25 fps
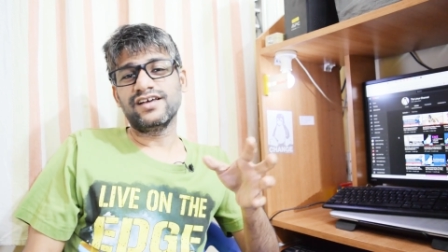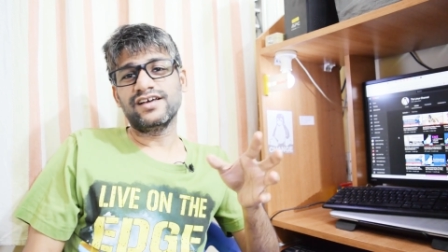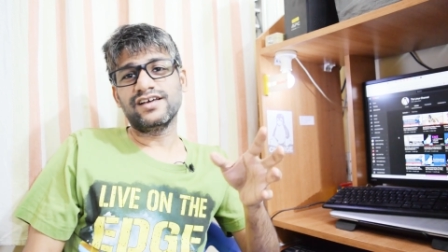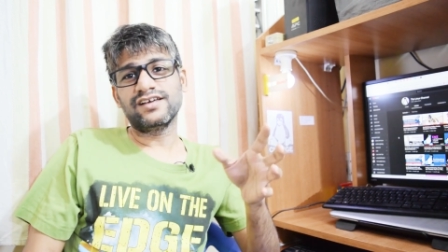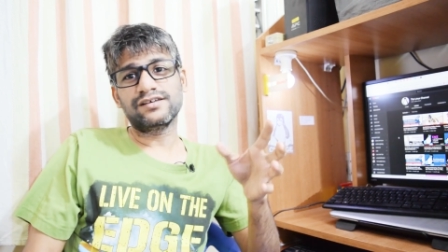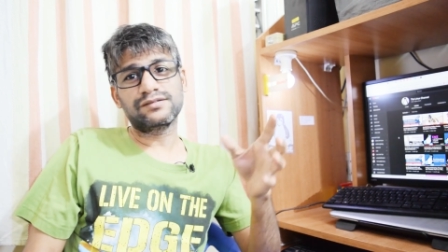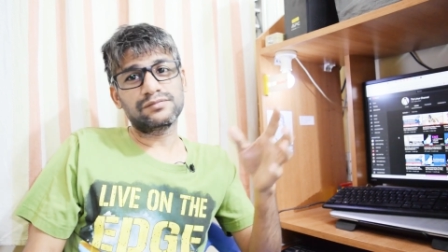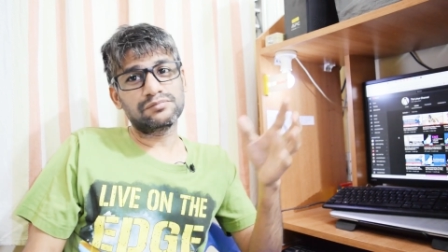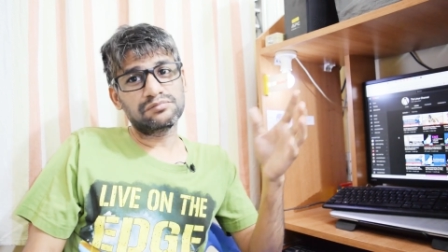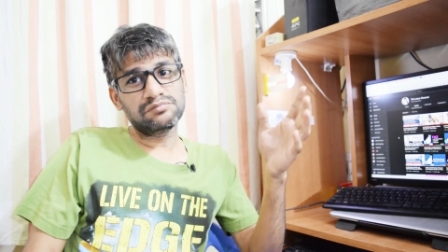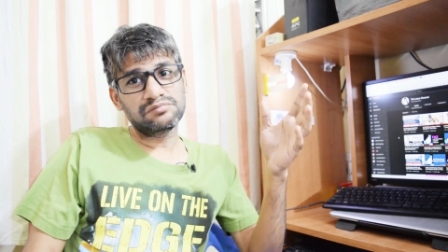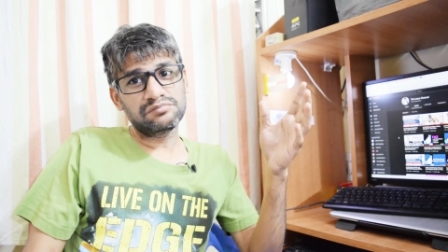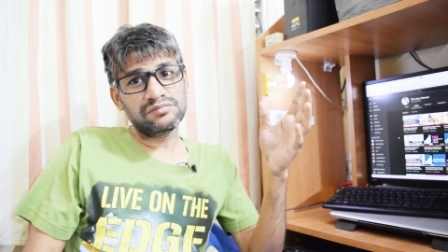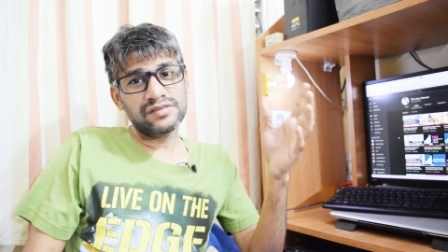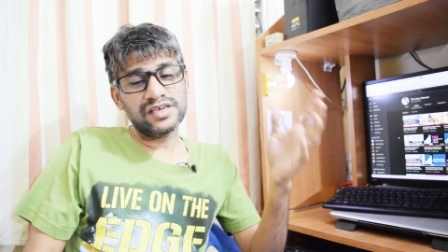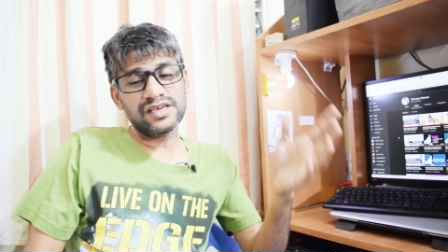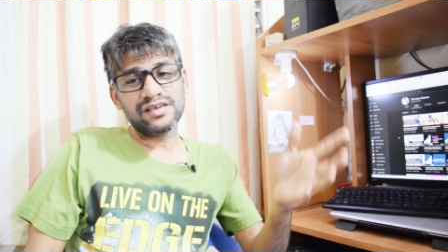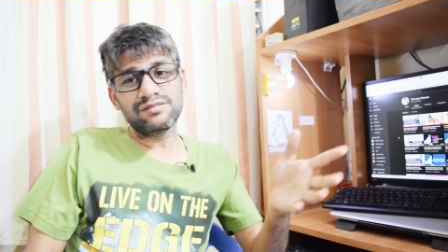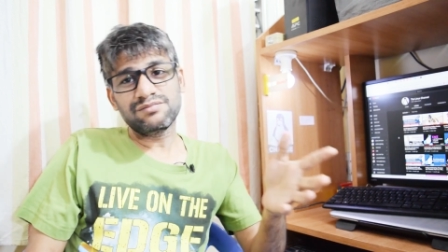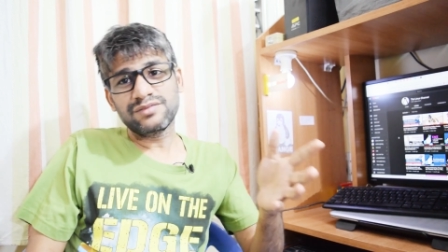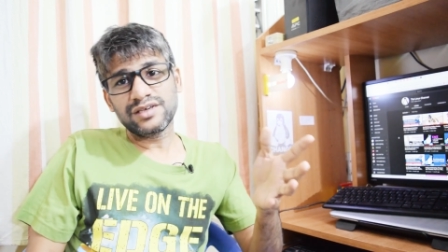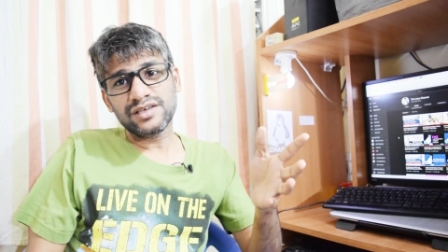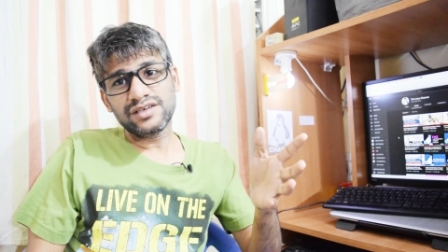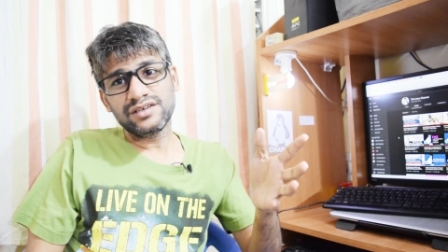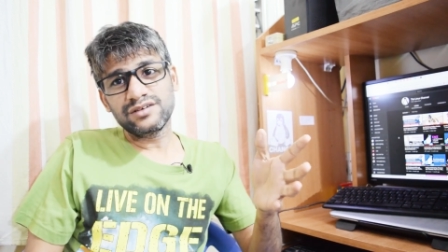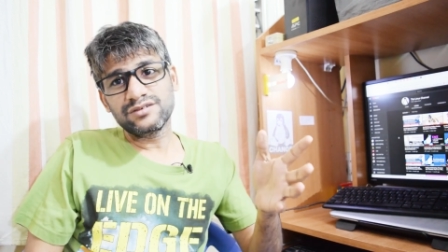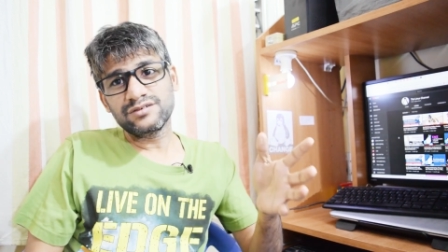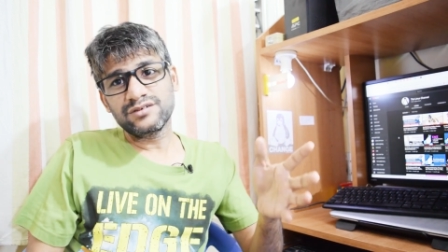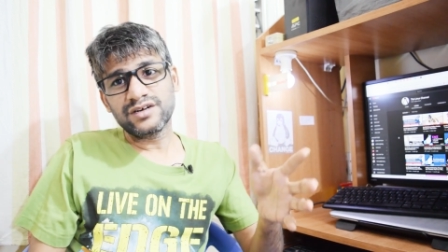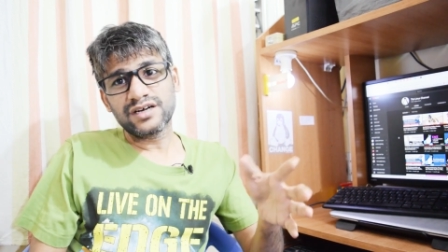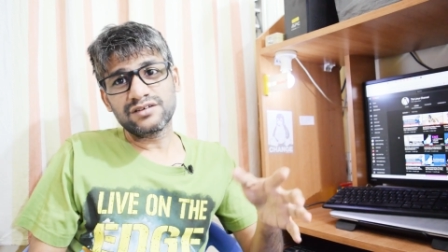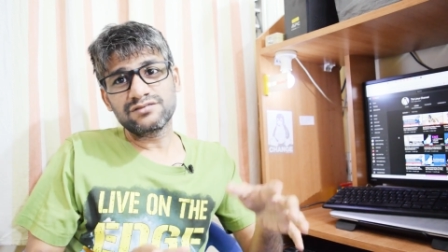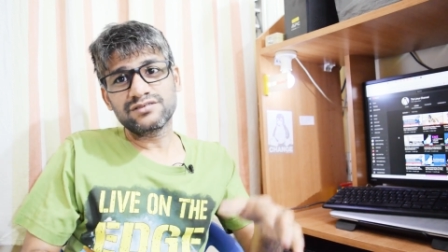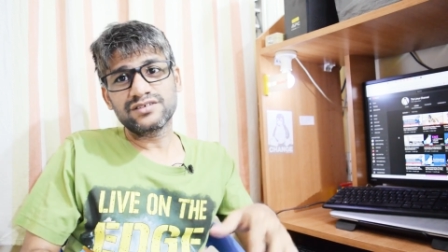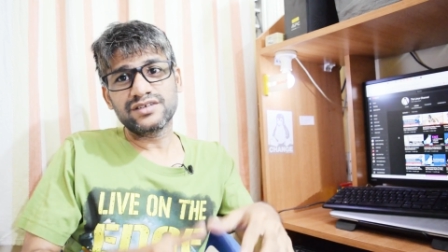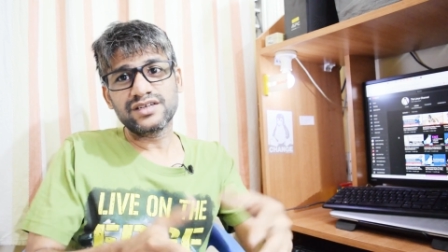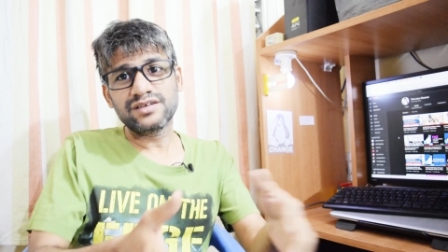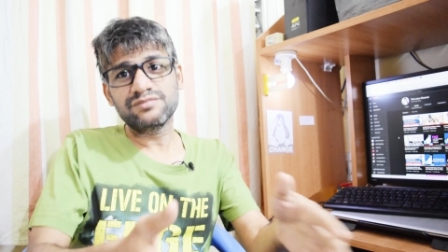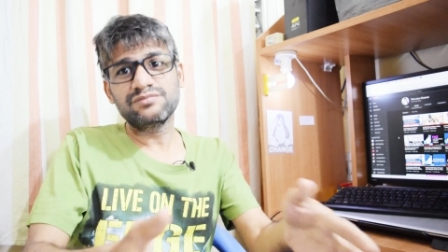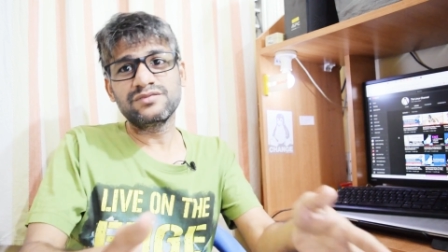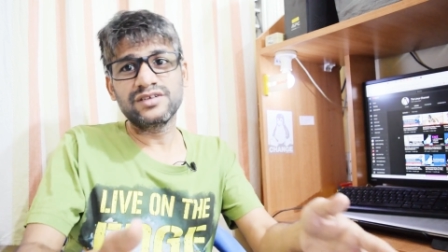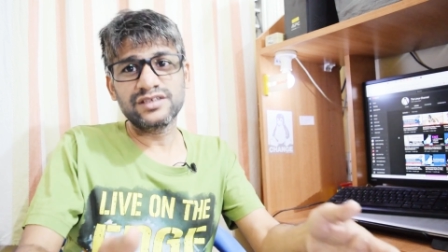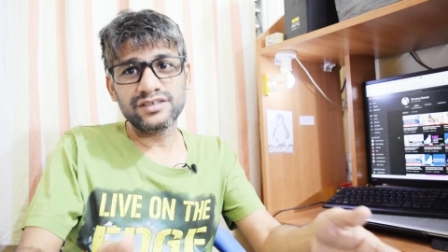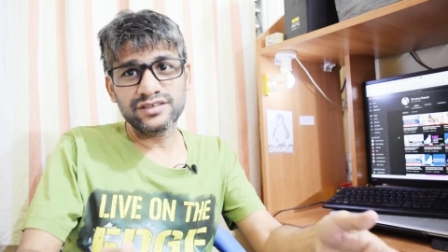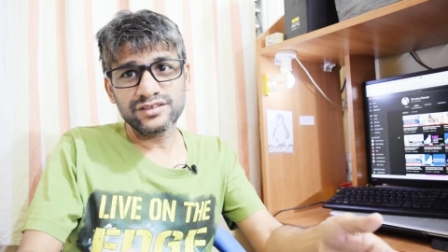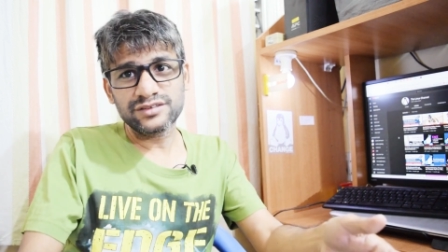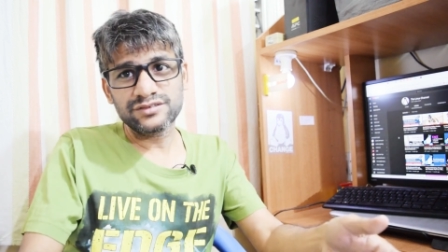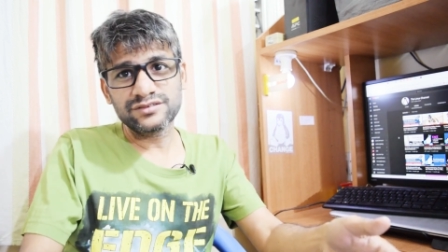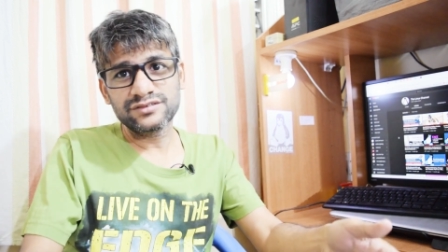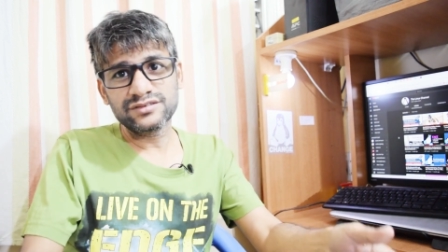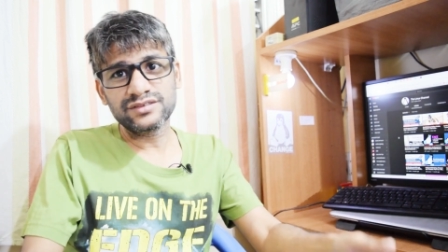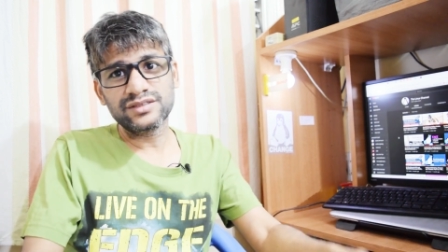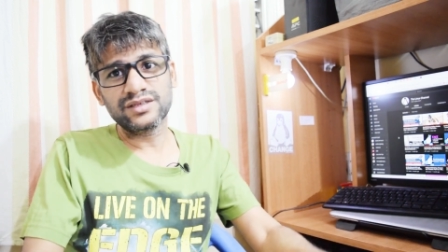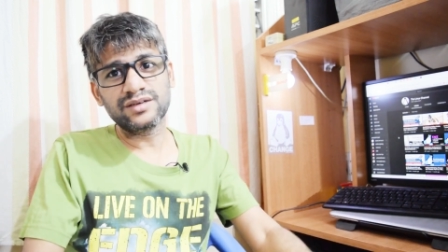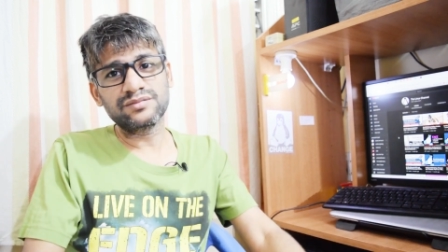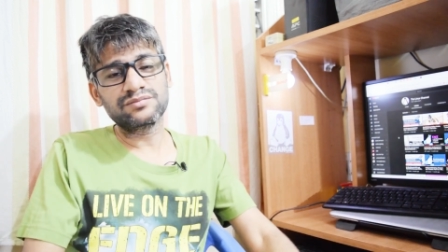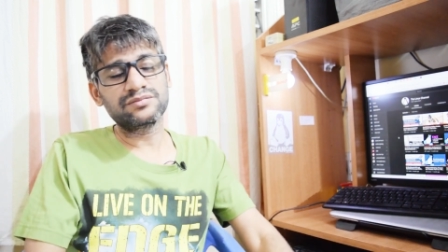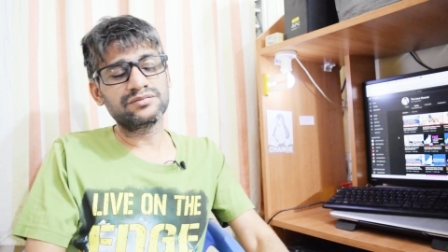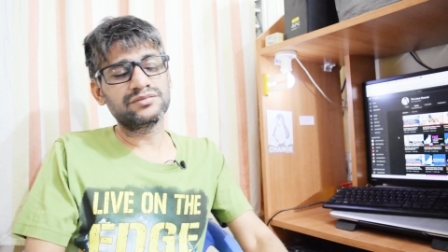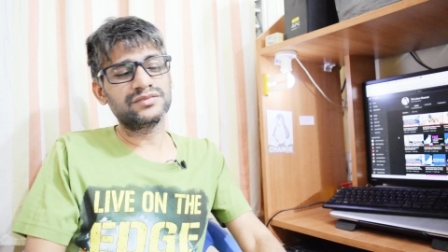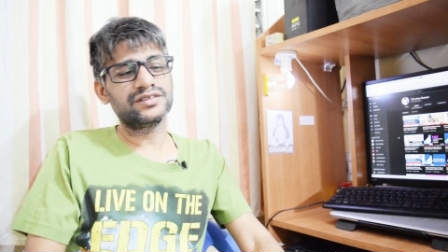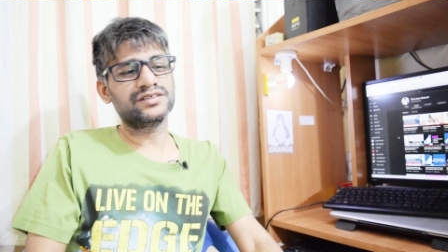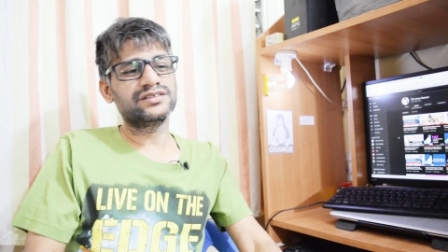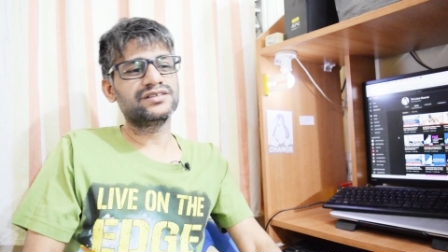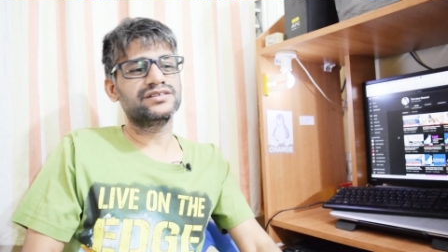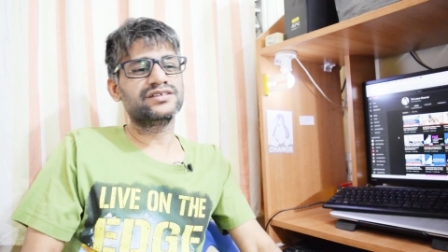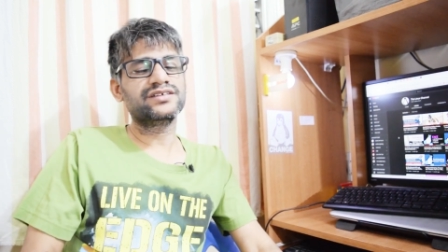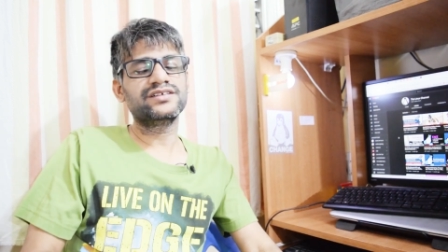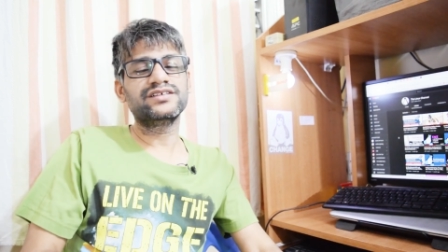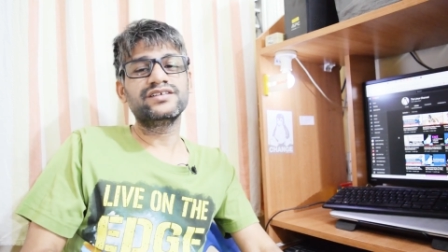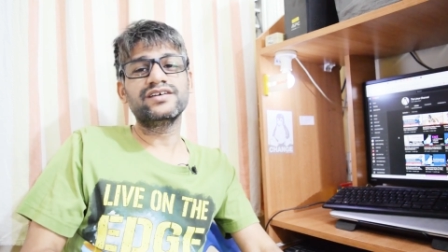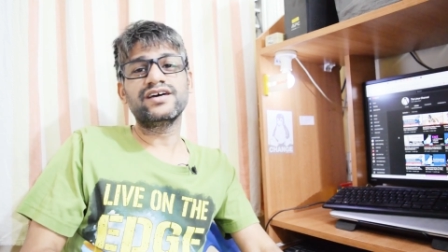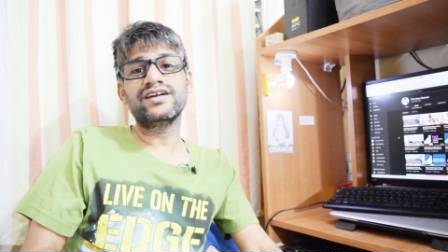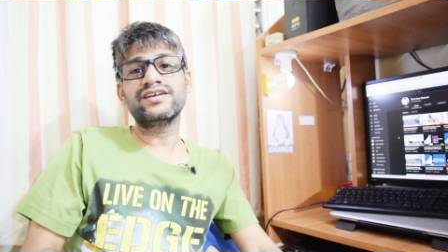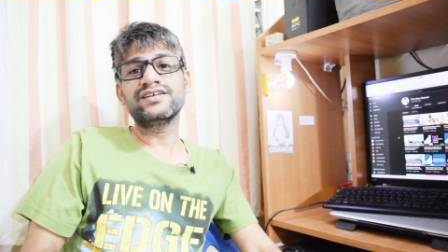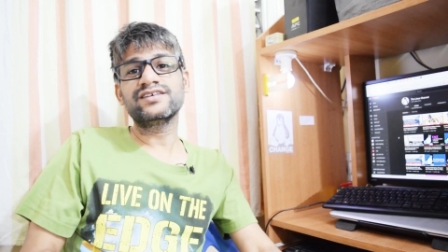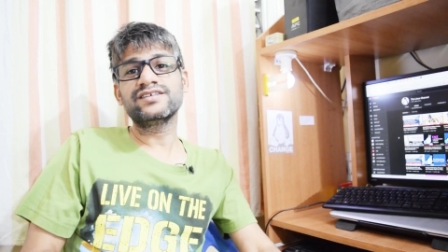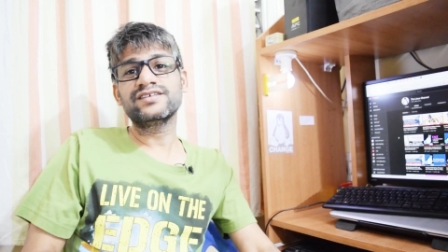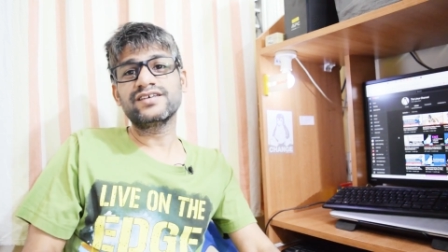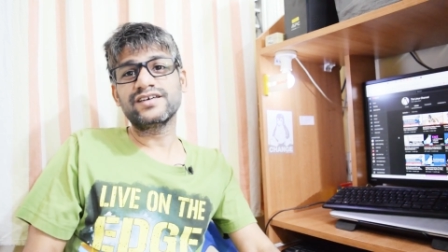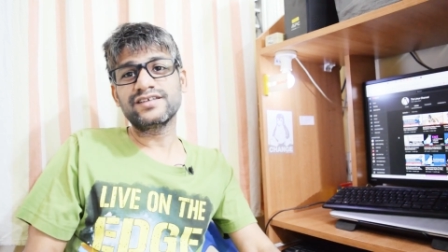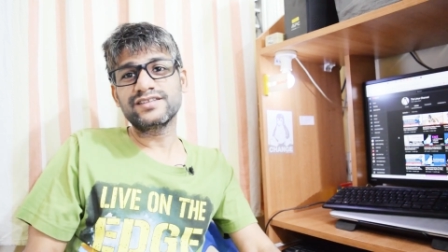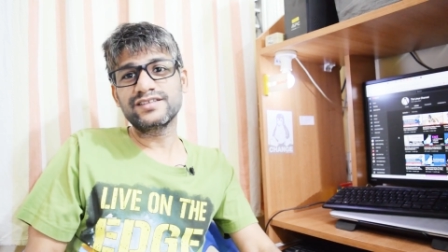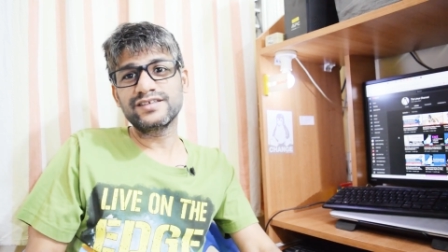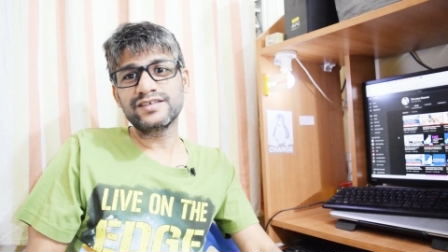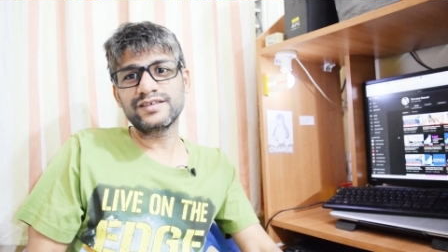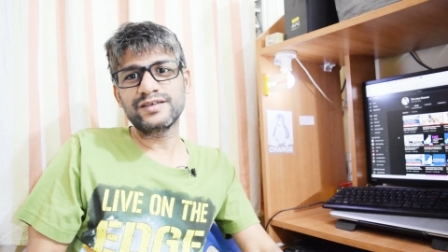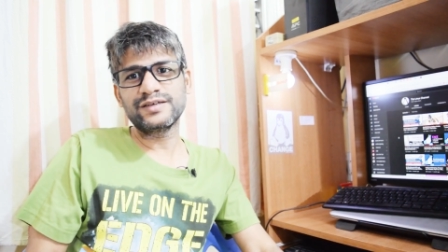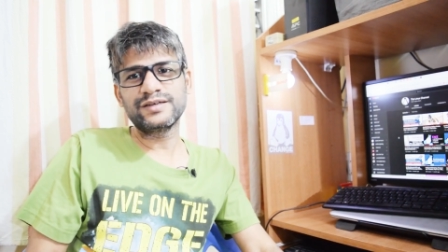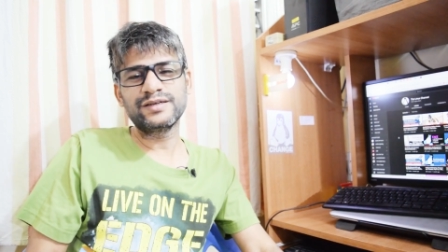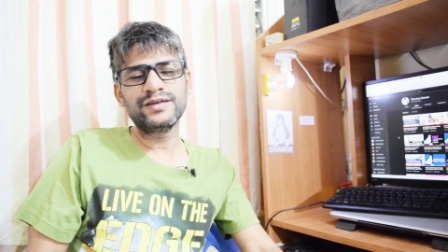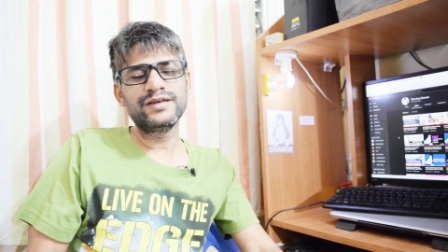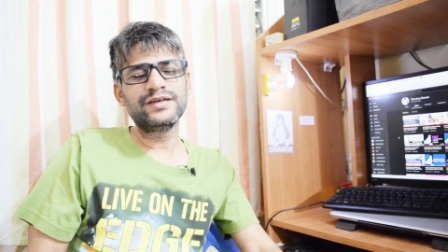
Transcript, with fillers: uh, maybe you have stepped into some uh, sadesati,